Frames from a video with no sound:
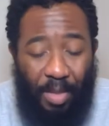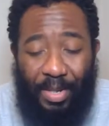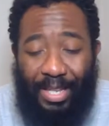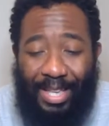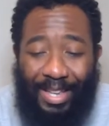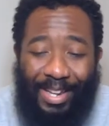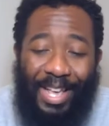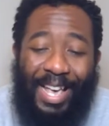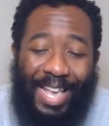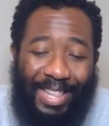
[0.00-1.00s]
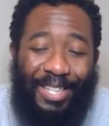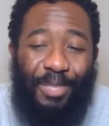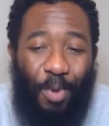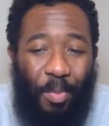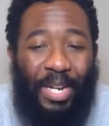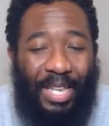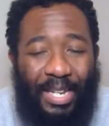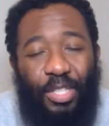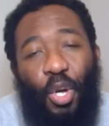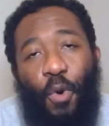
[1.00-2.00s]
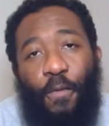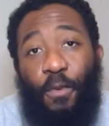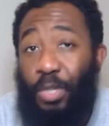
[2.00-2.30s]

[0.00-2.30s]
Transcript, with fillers: But again, in this moment, again, it's Kofu.